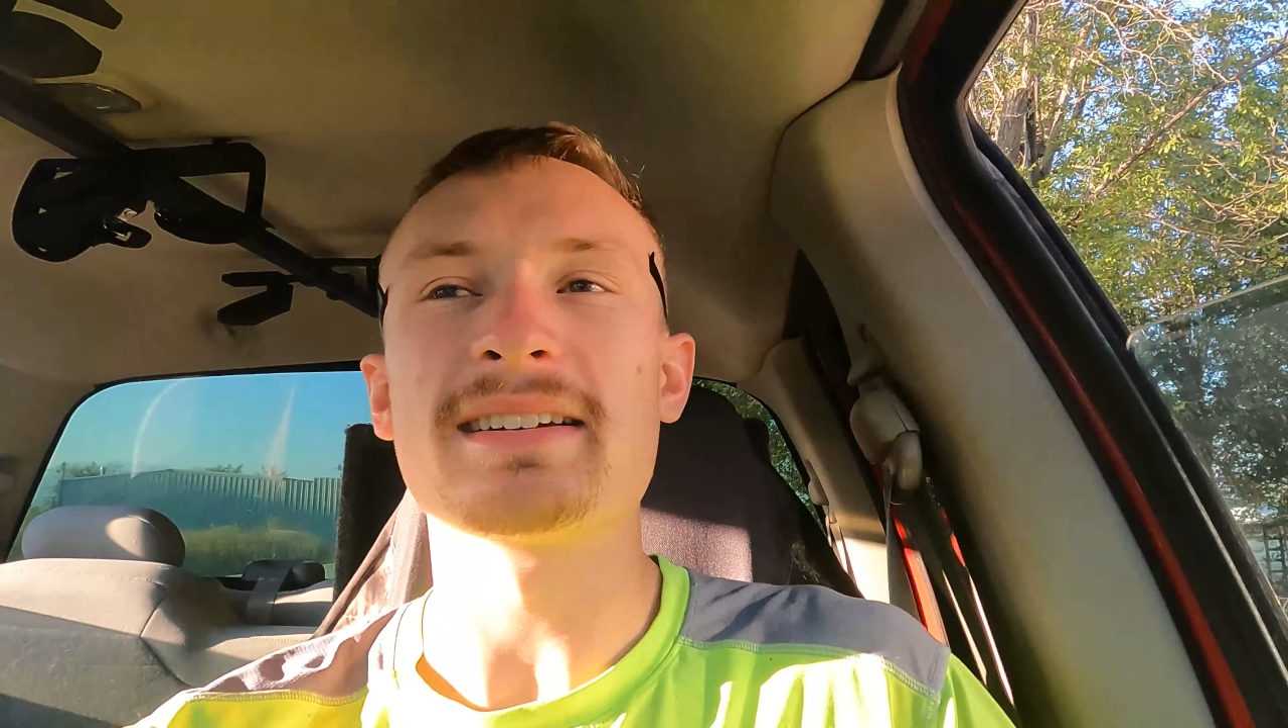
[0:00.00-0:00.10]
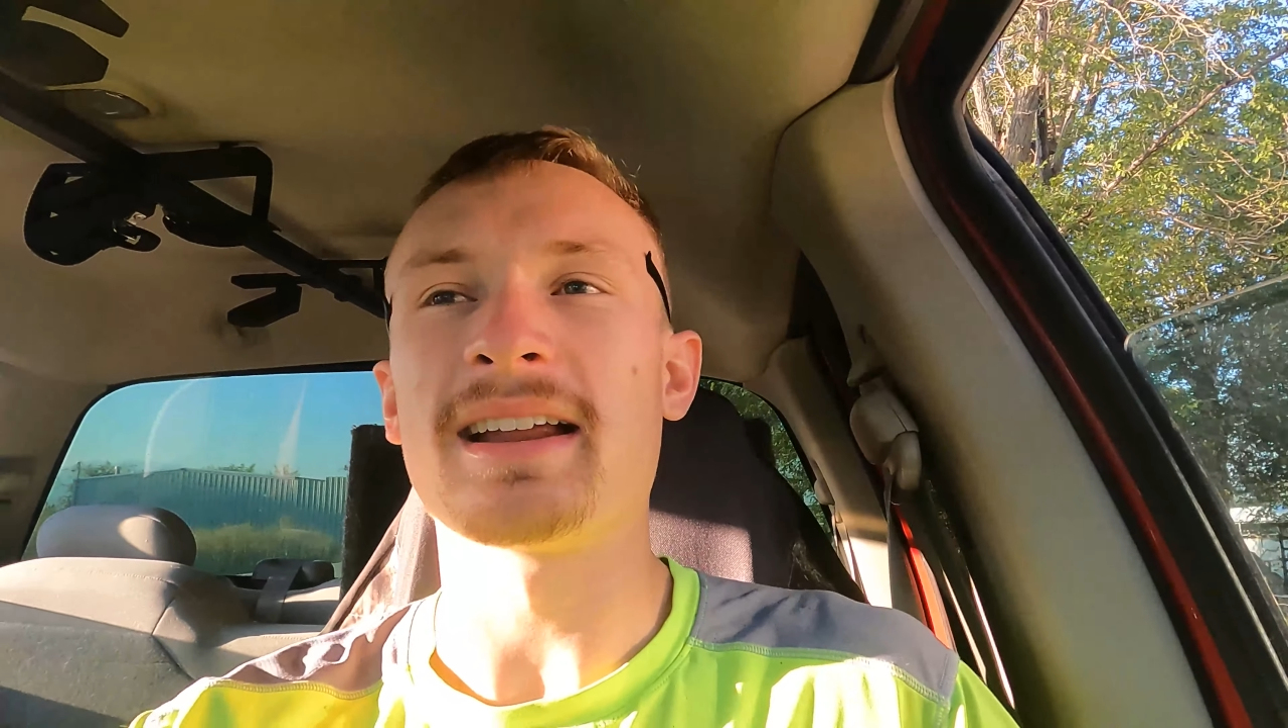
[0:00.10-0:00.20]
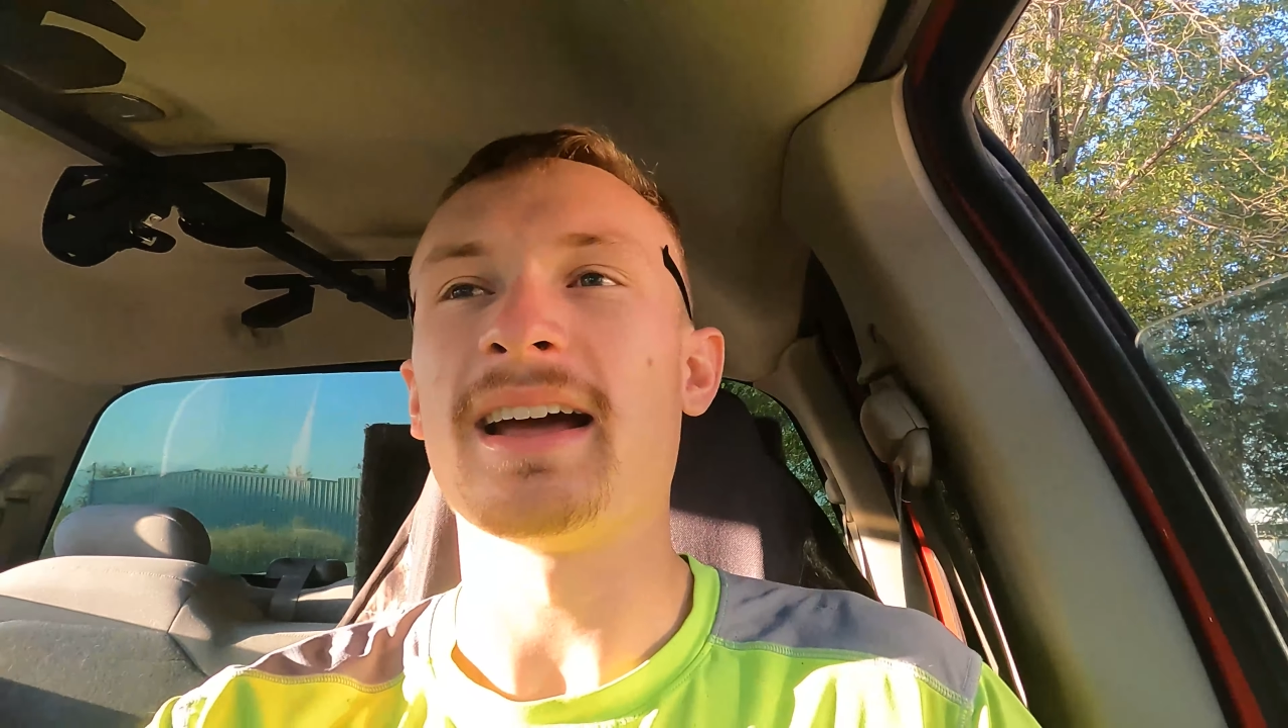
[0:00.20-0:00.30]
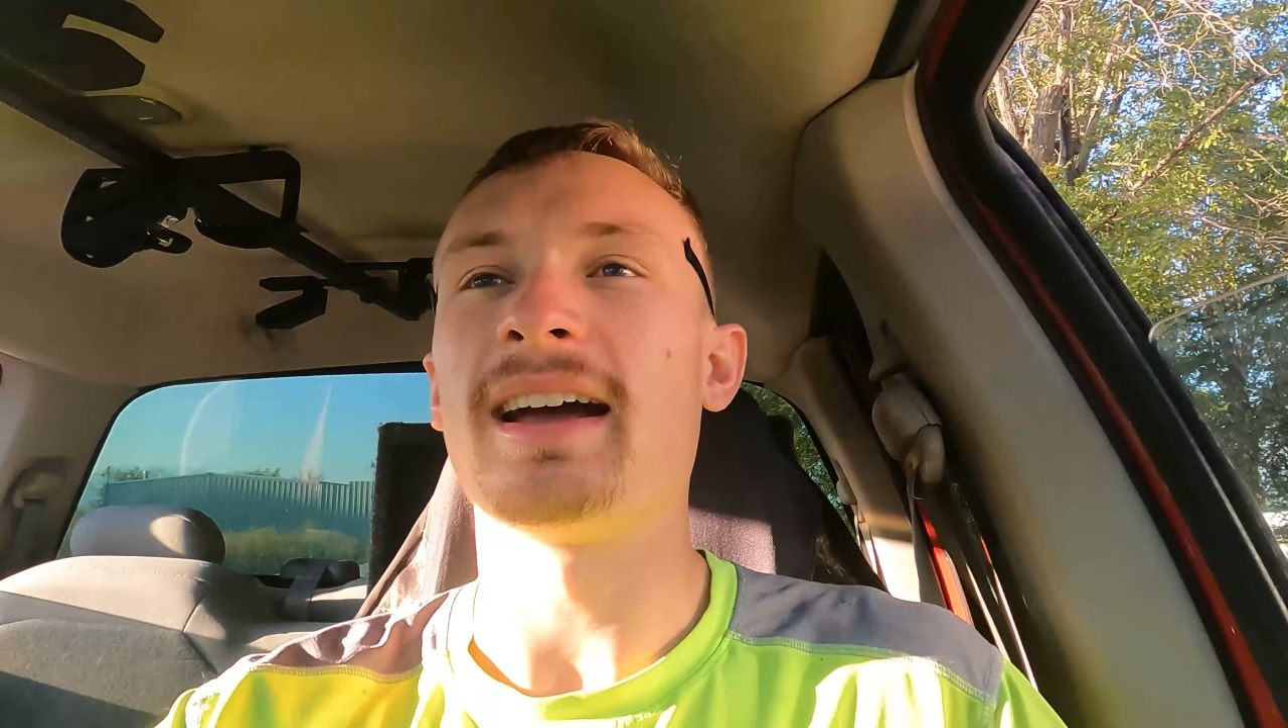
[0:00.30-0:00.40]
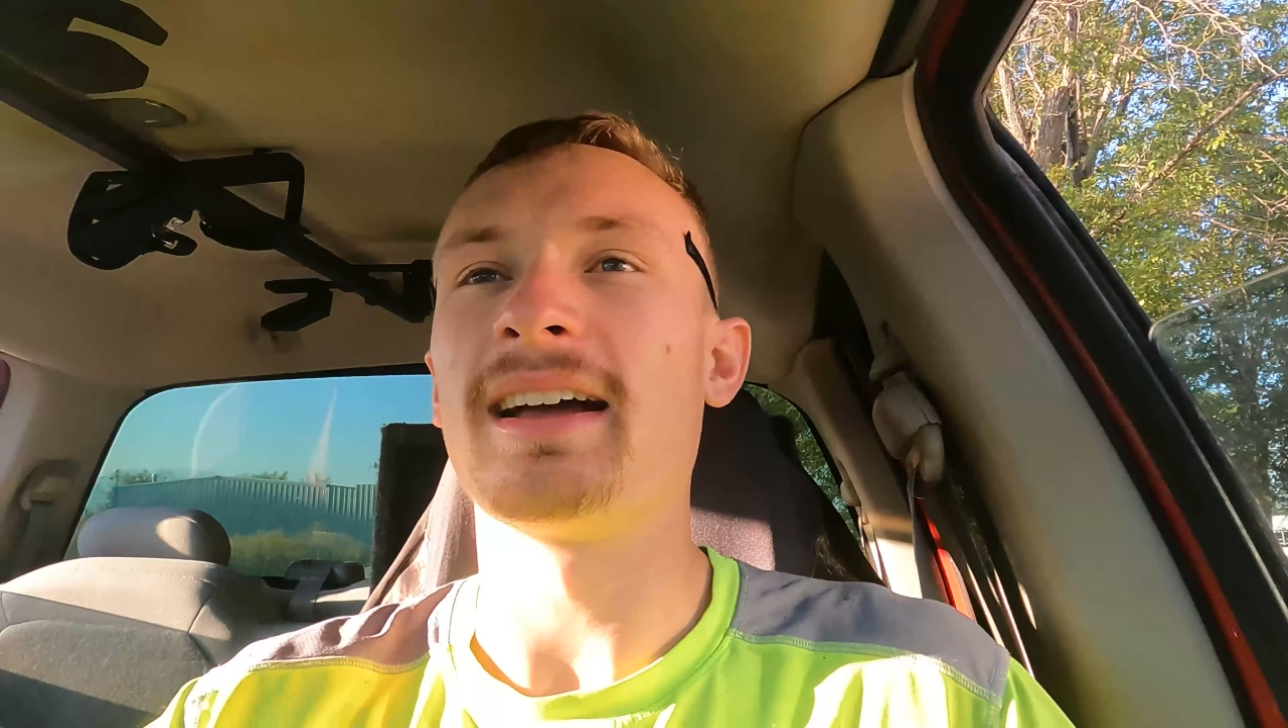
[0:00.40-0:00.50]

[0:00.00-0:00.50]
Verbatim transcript: and